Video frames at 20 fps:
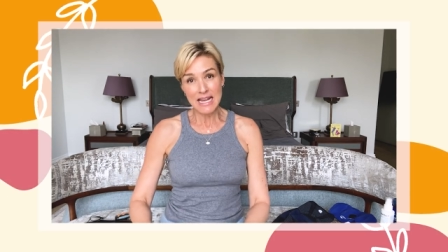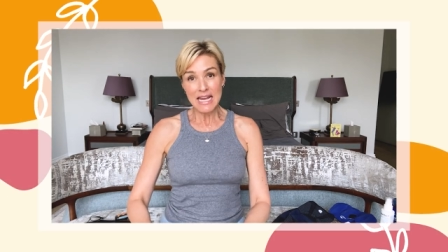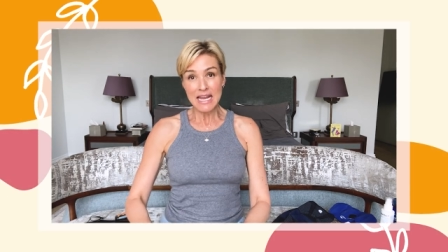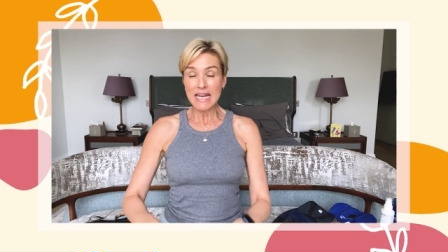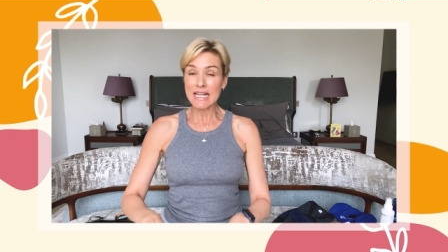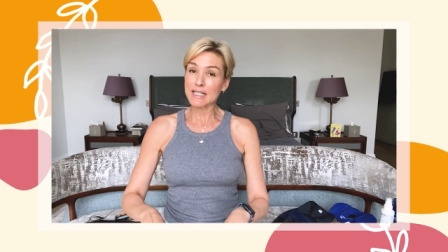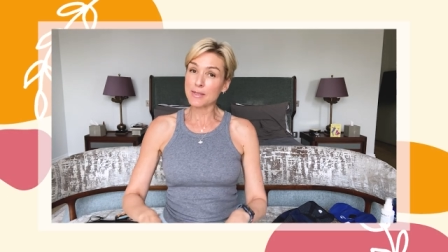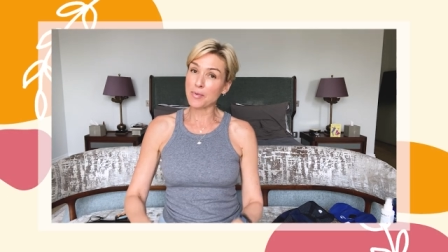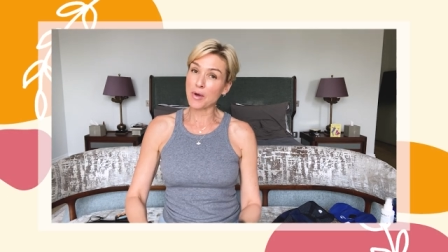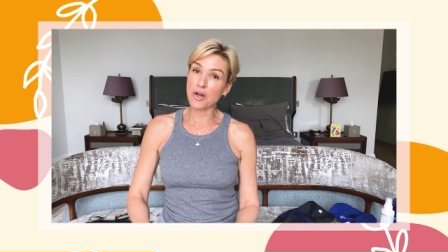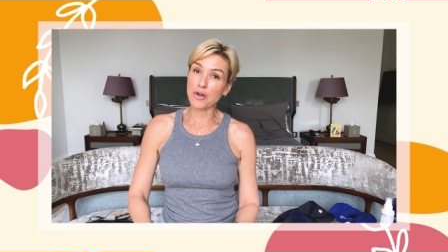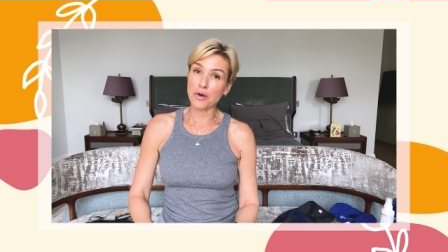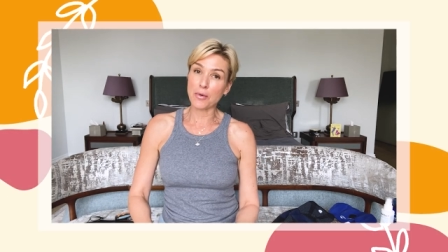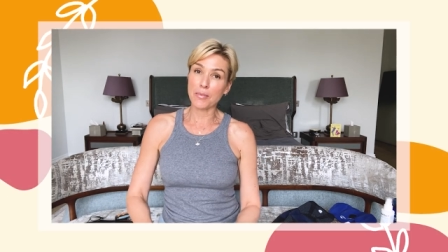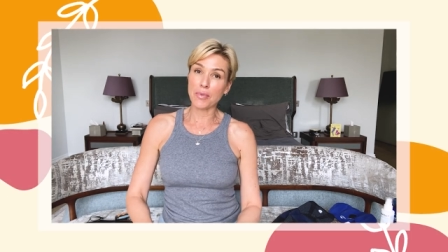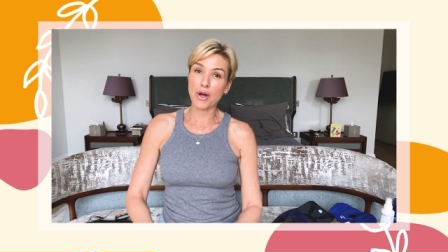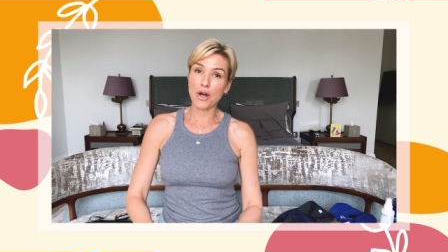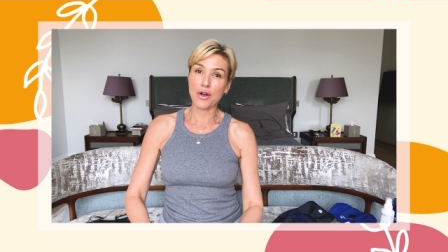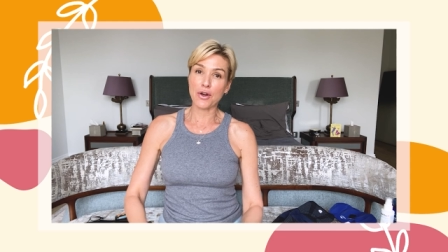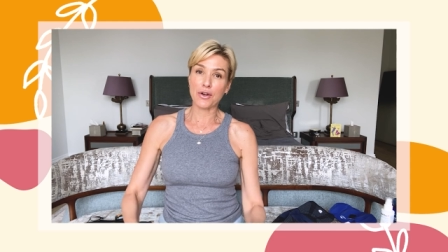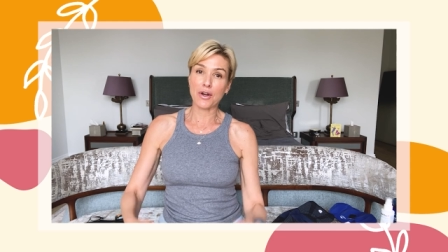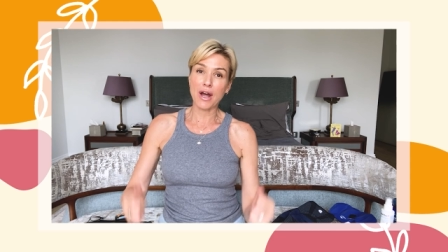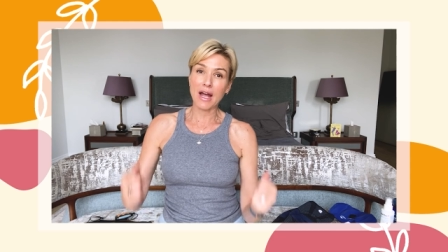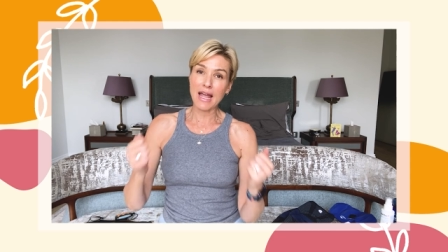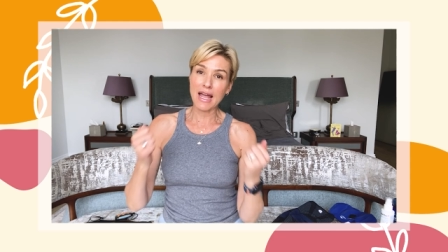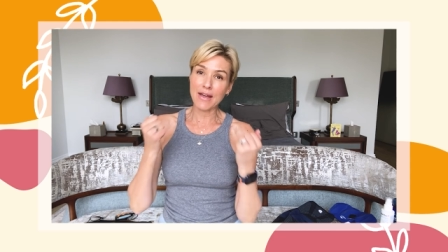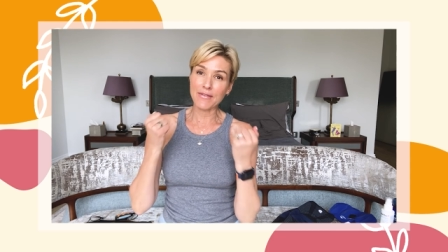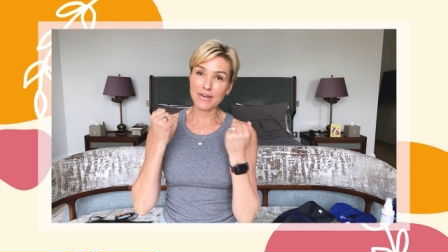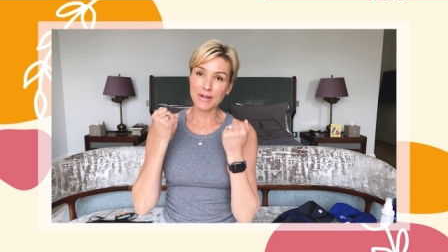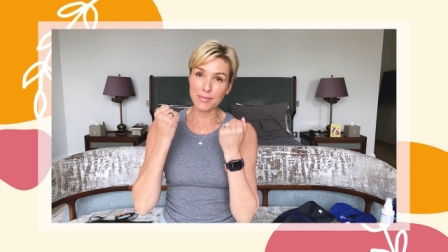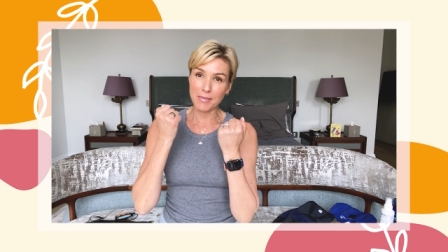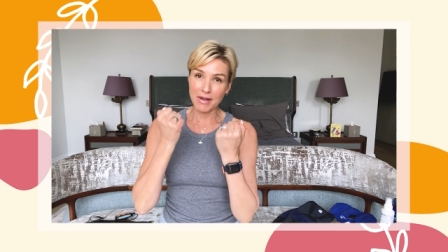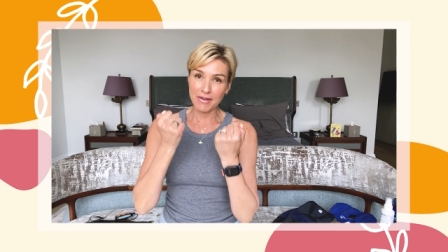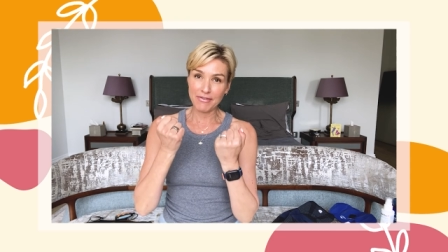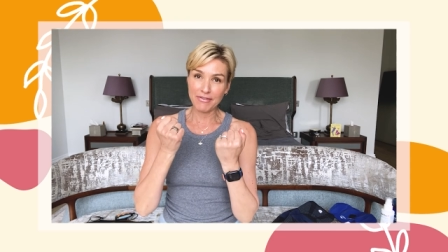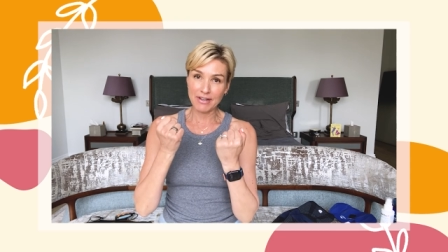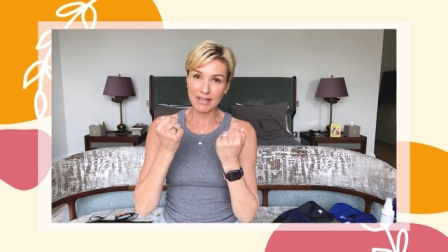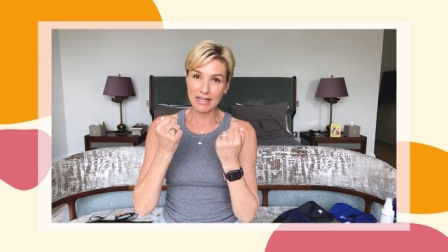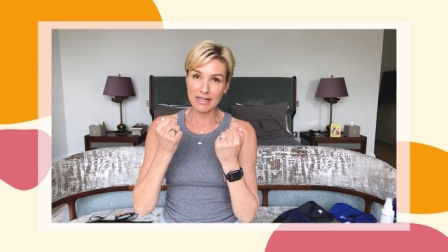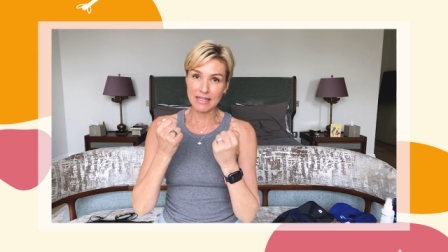It's bone on bone. I have it in my
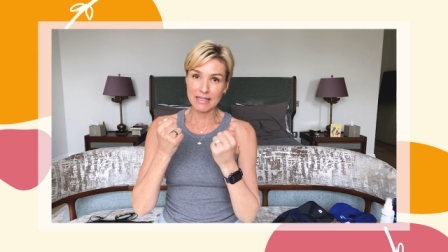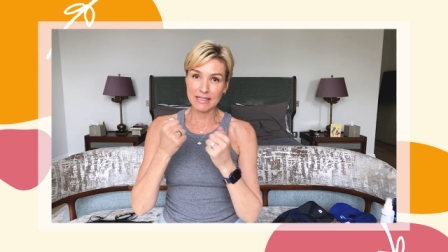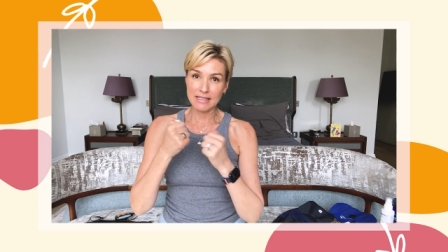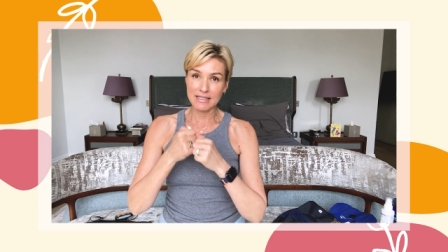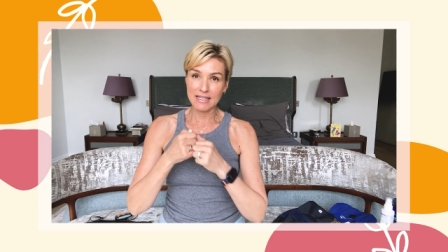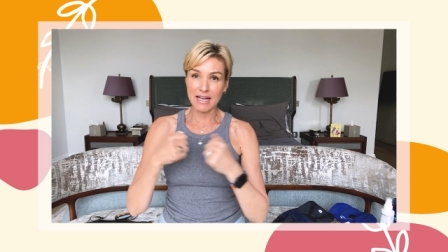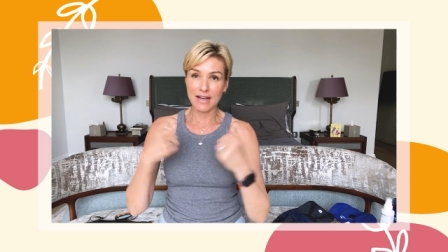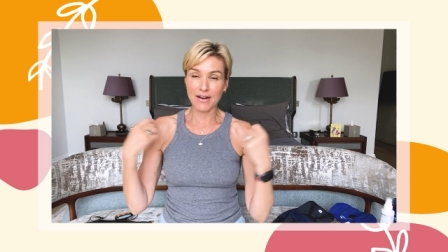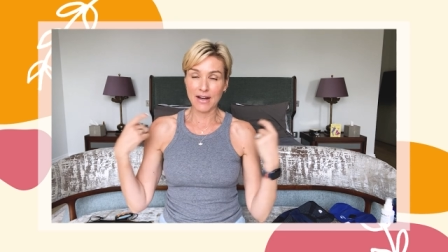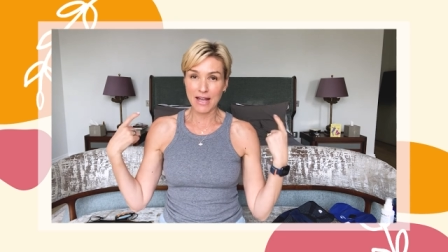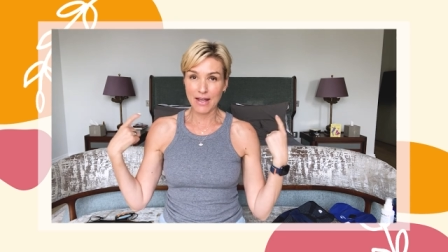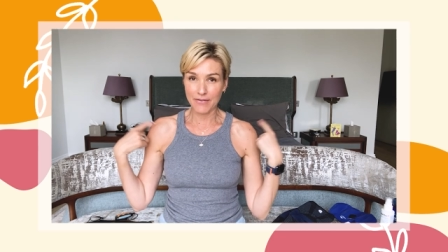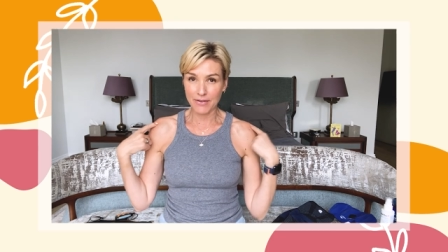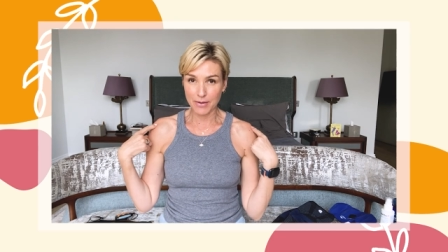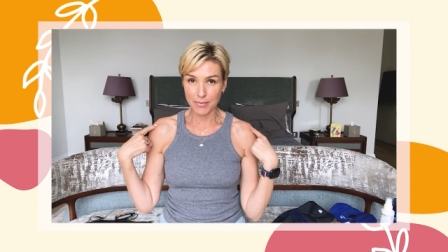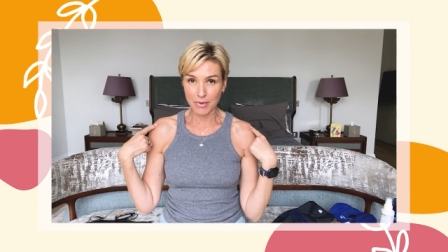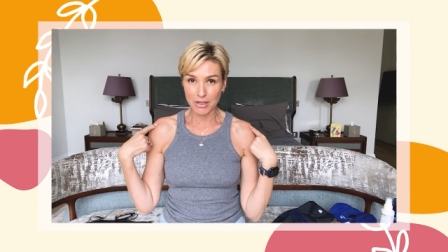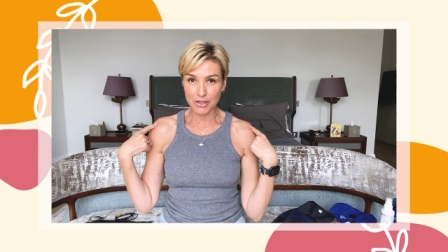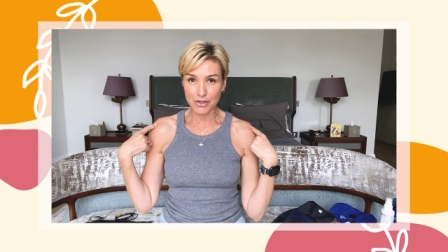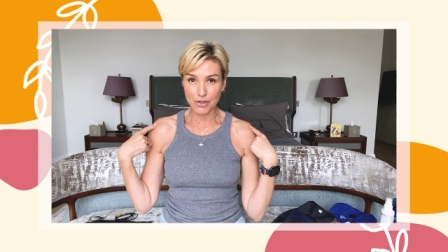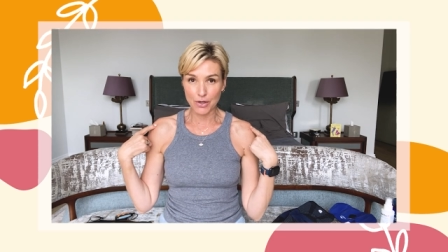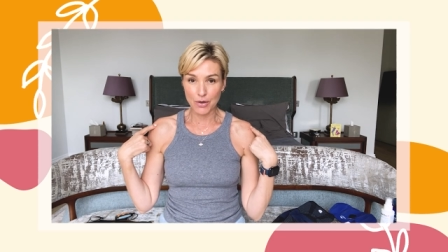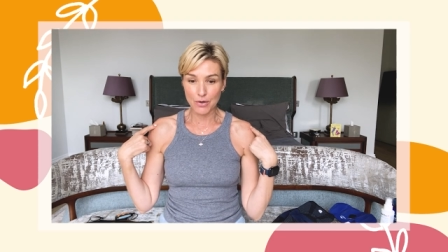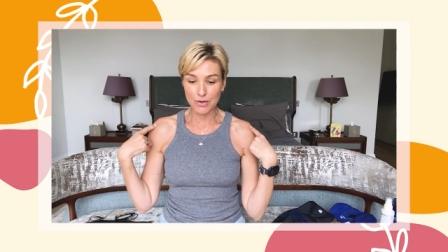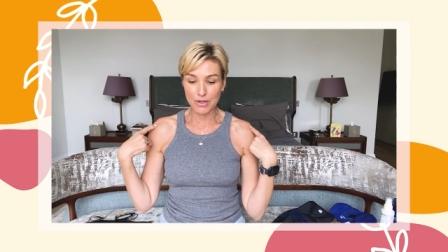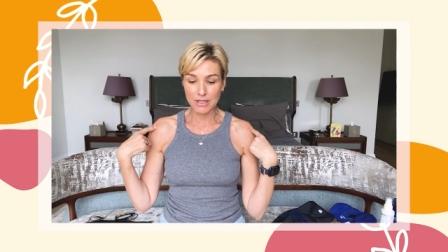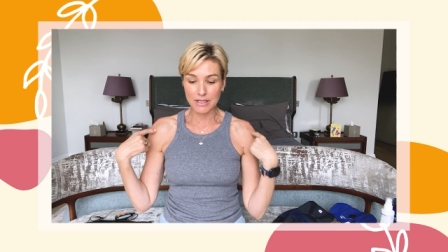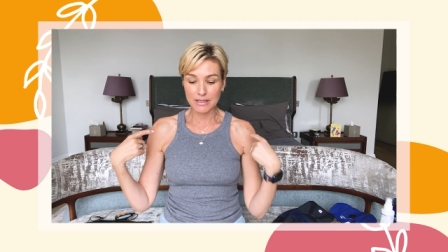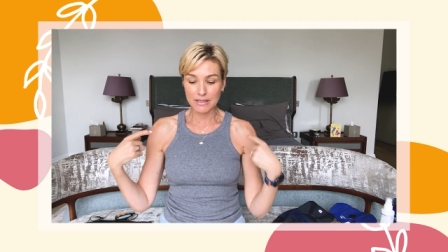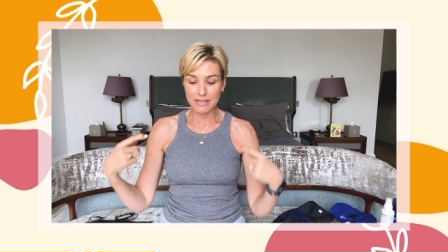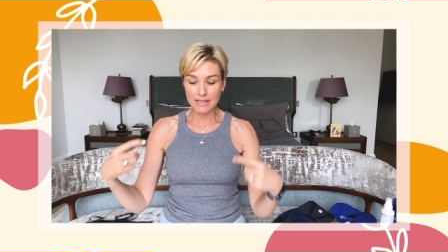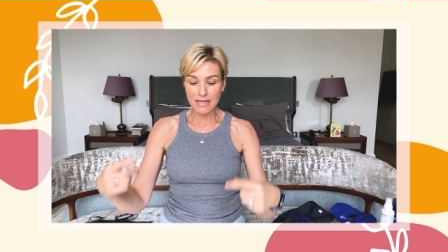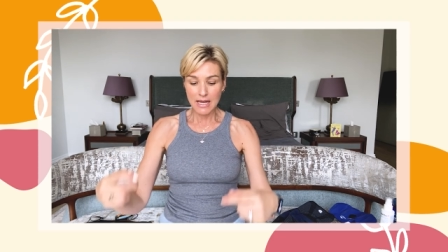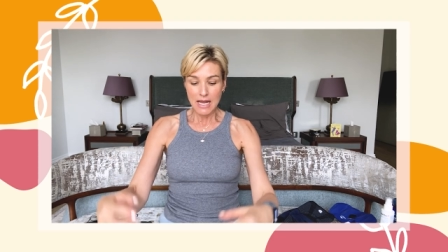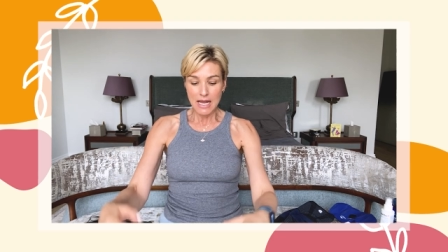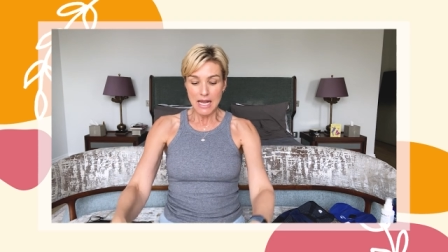fingers and I have it in my shoulders.